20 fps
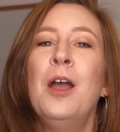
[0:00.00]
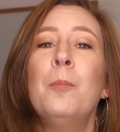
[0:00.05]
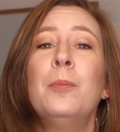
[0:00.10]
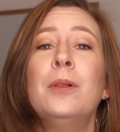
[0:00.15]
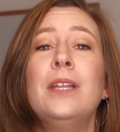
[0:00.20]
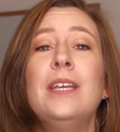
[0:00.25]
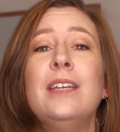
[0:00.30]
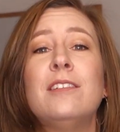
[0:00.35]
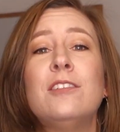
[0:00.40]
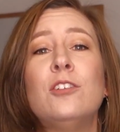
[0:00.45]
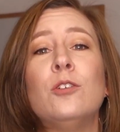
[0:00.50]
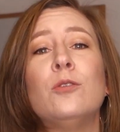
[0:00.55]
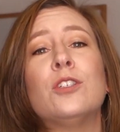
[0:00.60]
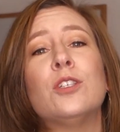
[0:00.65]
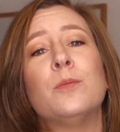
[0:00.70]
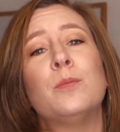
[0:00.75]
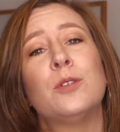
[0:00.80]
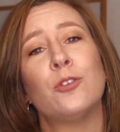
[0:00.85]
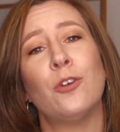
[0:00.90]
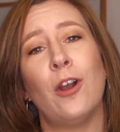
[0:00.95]
Please do
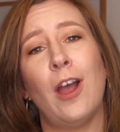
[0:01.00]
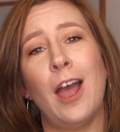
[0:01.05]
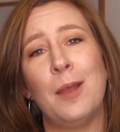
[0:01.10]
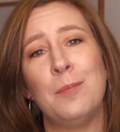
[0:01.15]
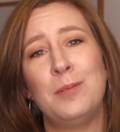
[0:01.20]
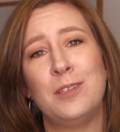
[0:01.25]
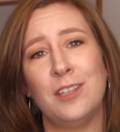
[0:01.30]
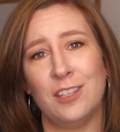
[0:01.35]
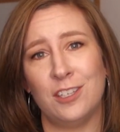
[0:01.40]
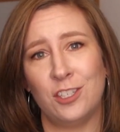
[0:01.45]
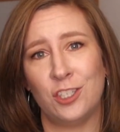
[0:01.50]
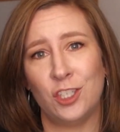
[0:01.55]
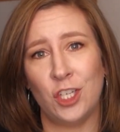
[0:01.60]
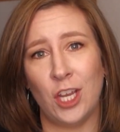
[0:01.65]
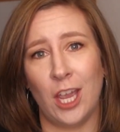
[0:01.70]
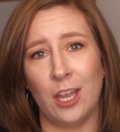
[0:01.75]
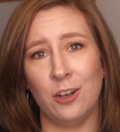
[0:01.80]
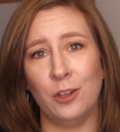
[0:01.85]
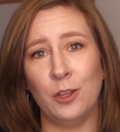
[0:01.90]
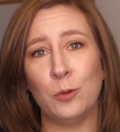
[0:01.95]
subscribe to this
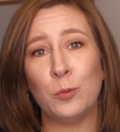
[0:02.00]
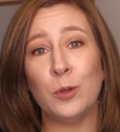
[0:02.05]
channel.